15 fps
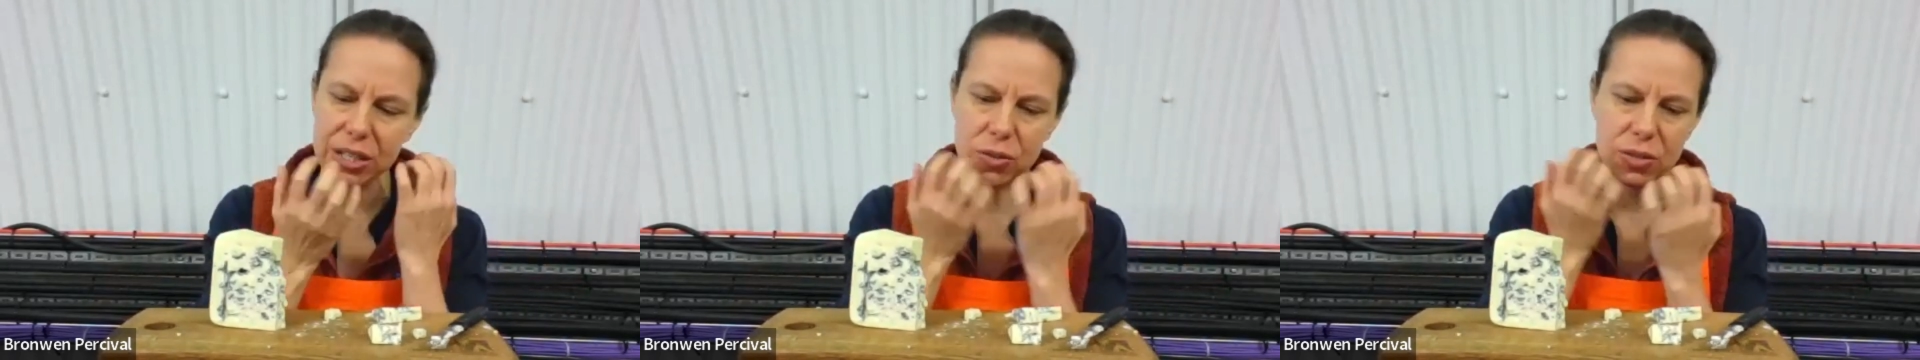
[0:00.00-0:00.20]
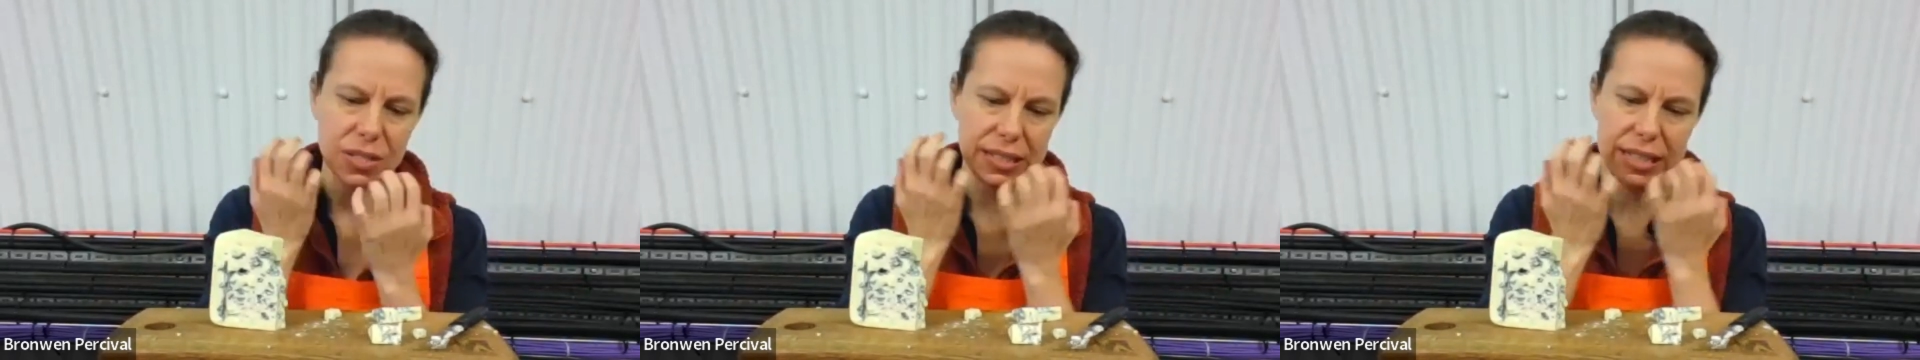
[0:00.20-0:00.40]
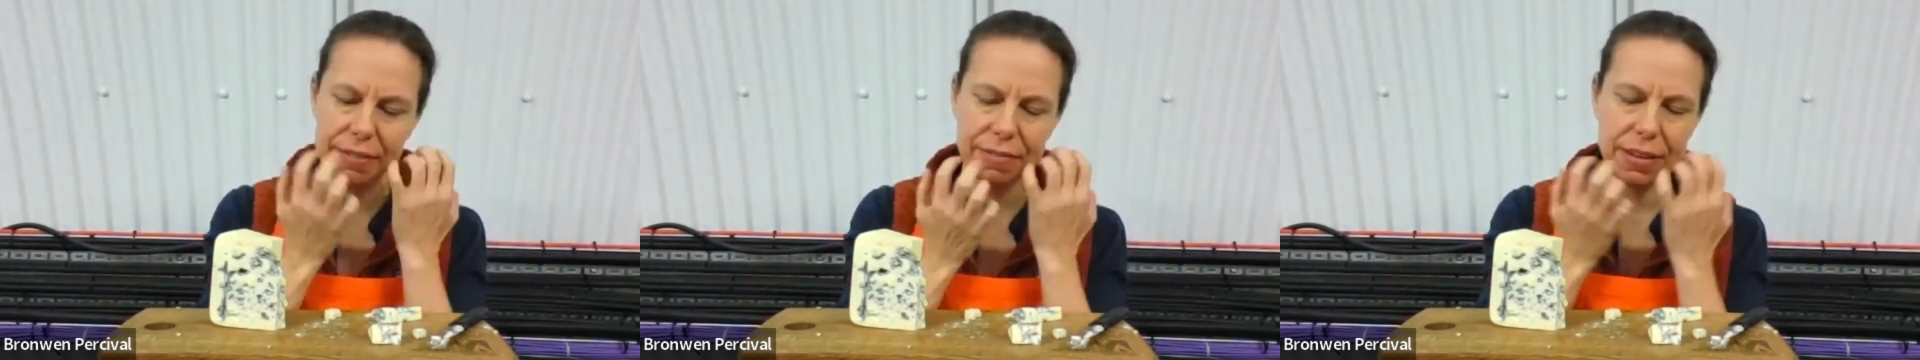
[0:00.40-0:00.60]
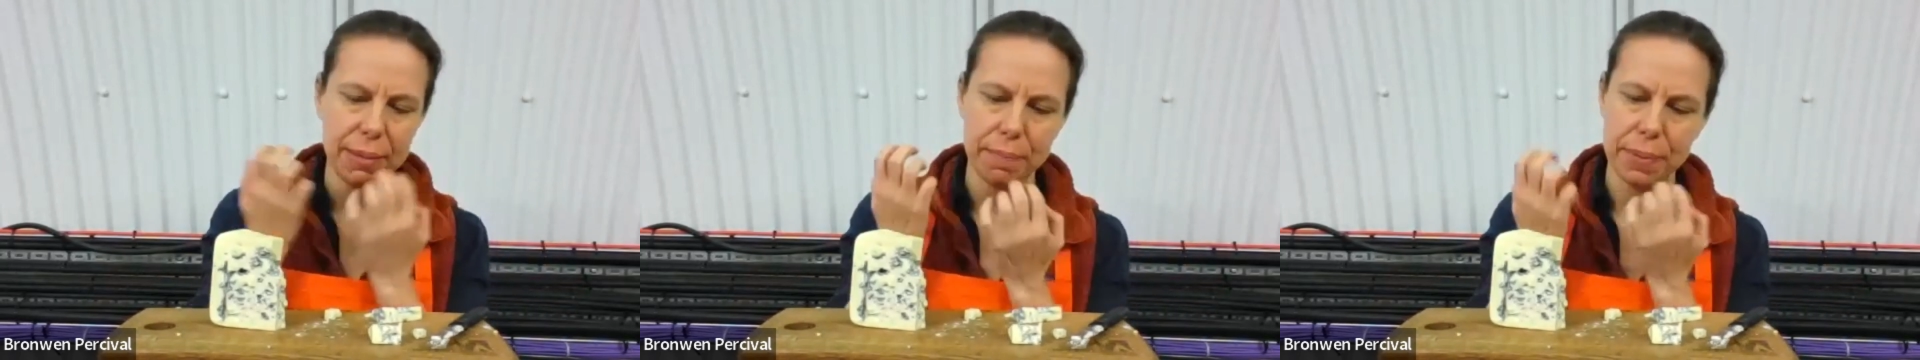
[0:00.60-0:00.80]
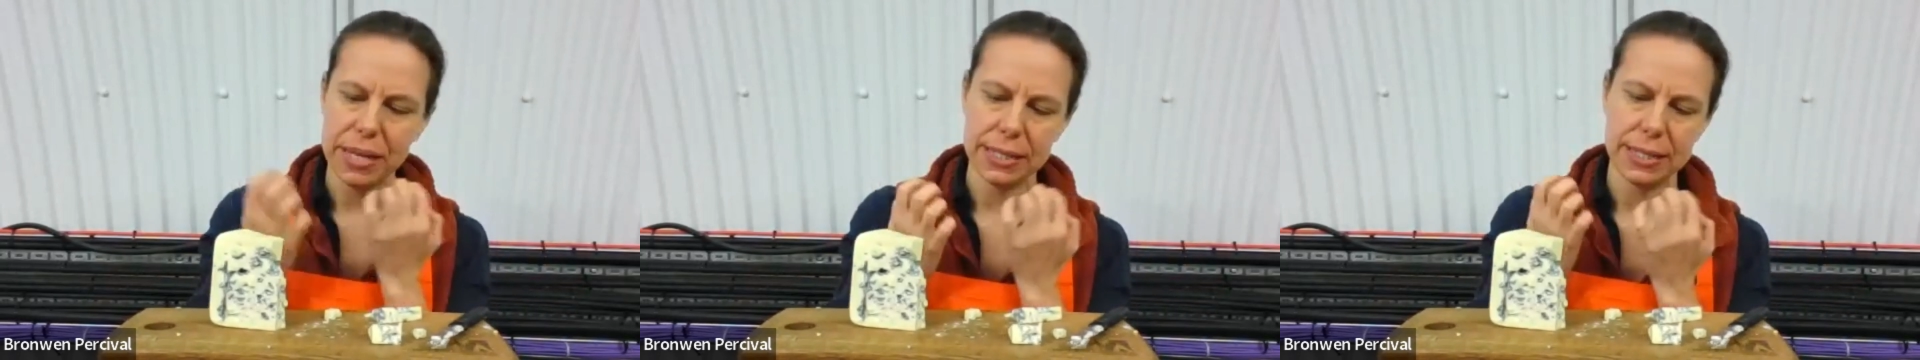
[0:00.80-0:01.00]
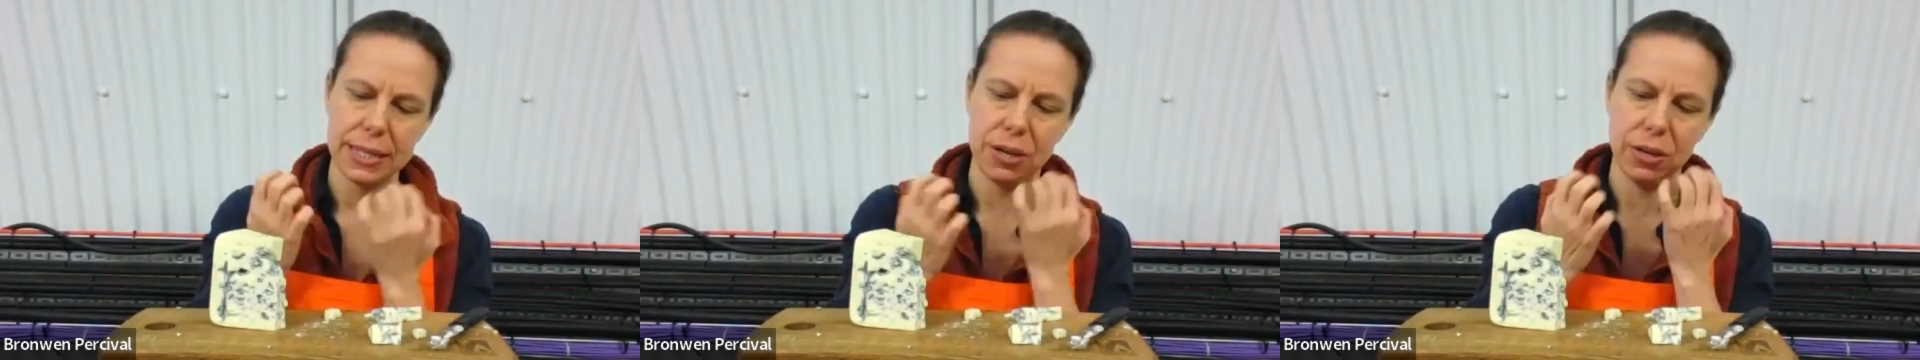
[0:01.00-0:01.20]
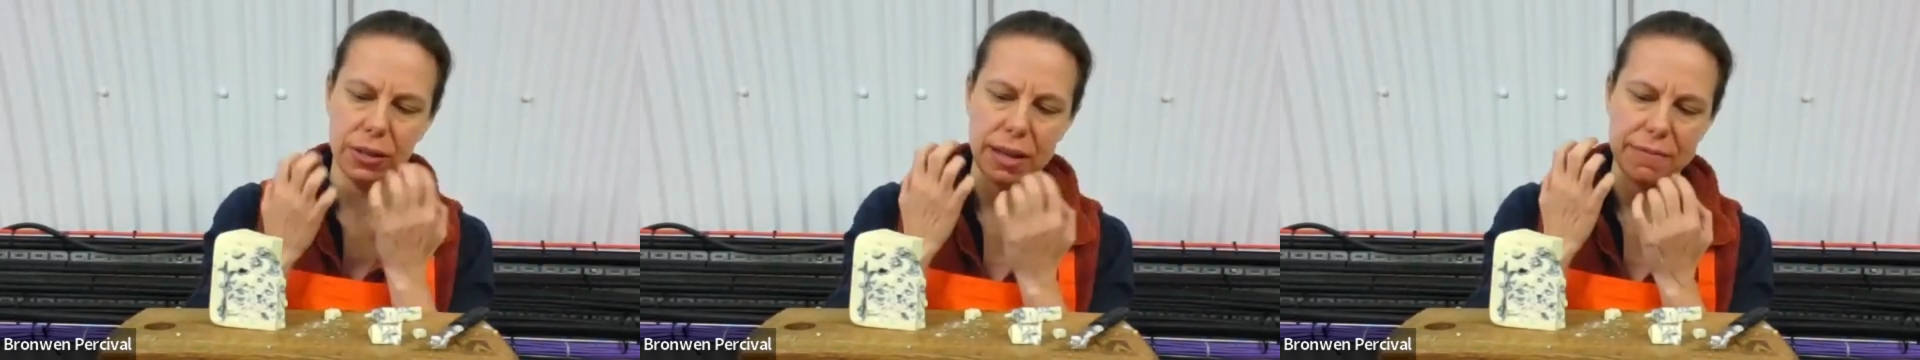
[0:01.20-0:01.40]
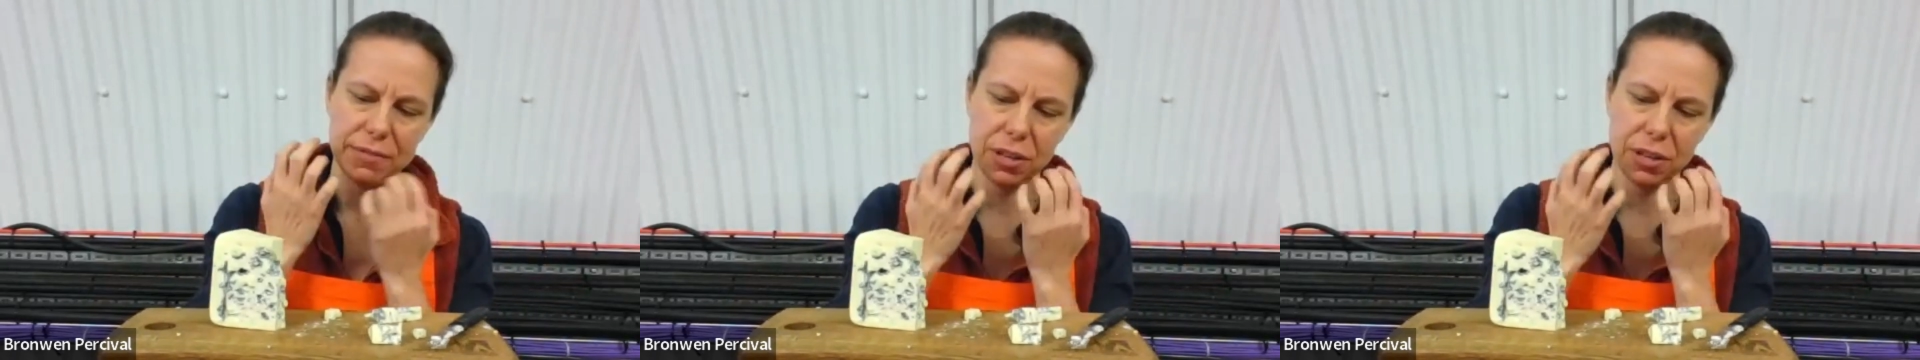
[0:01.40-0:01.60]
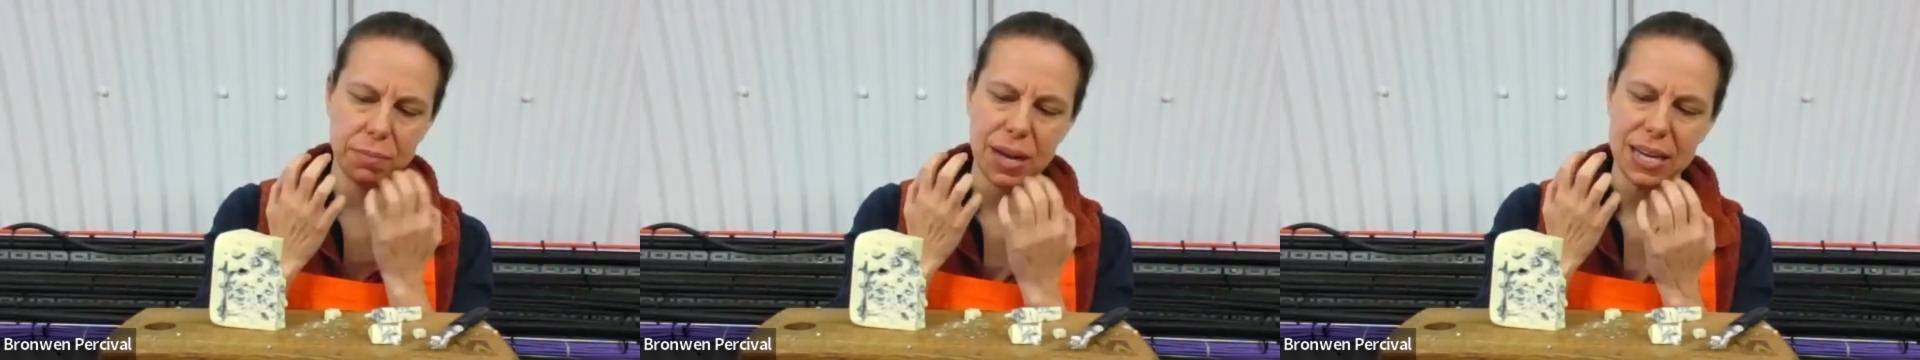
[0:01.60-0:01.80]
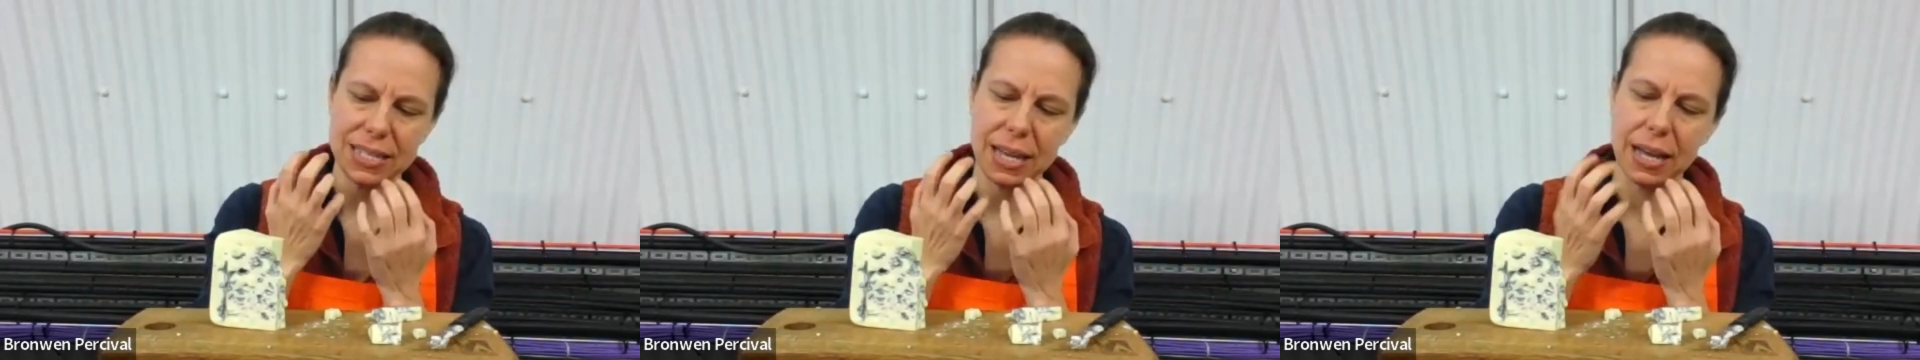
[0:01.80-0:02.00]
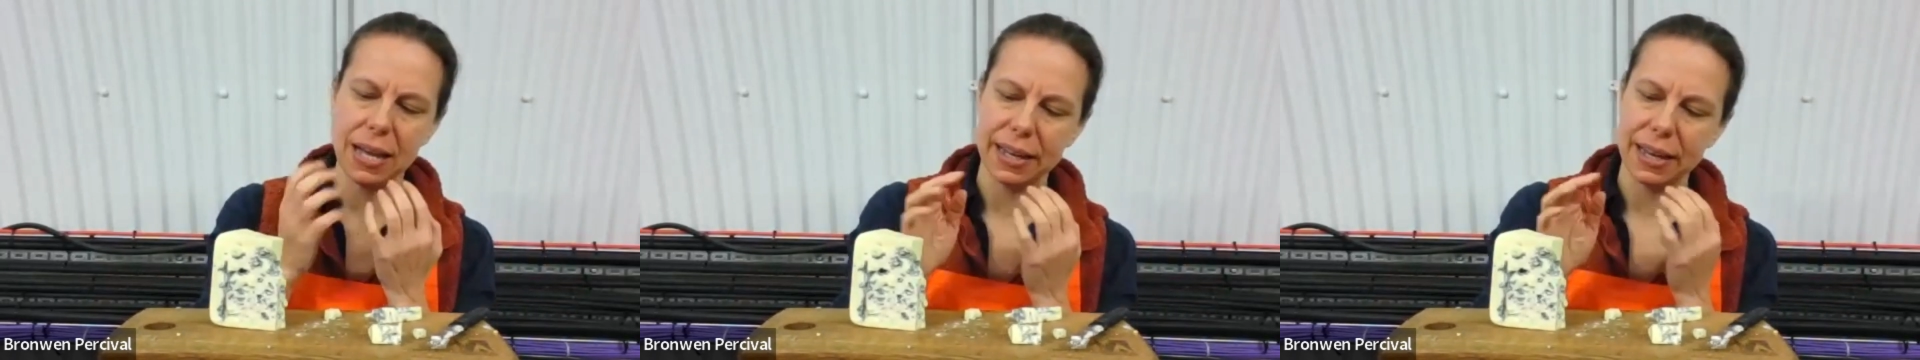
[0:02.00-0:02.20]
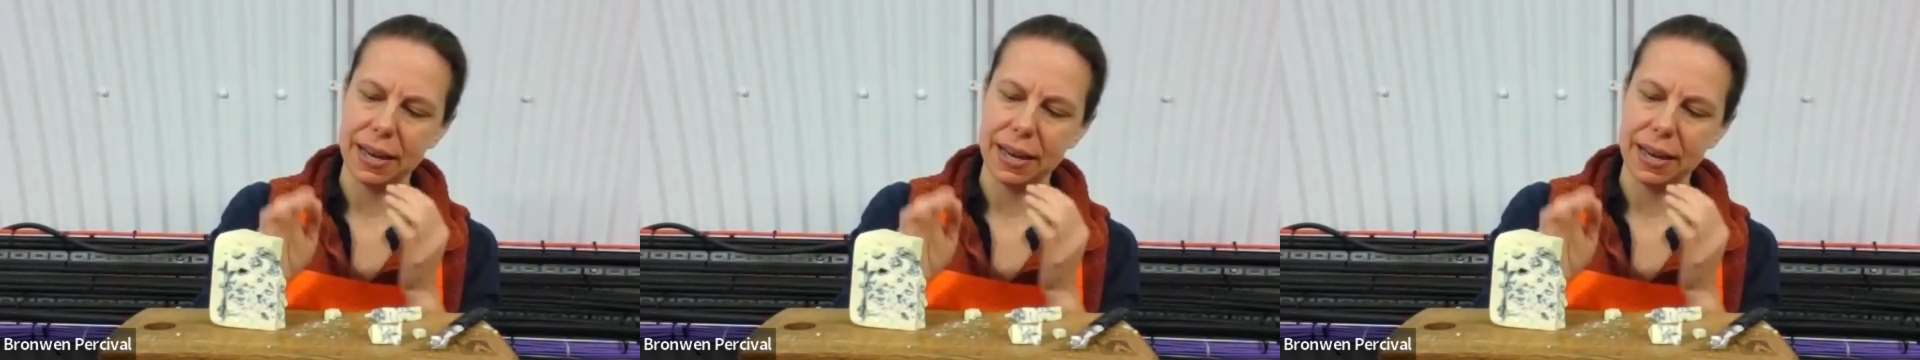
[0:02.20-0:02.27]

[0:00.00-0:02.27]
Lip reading: those leafy bits that are left on my tongue,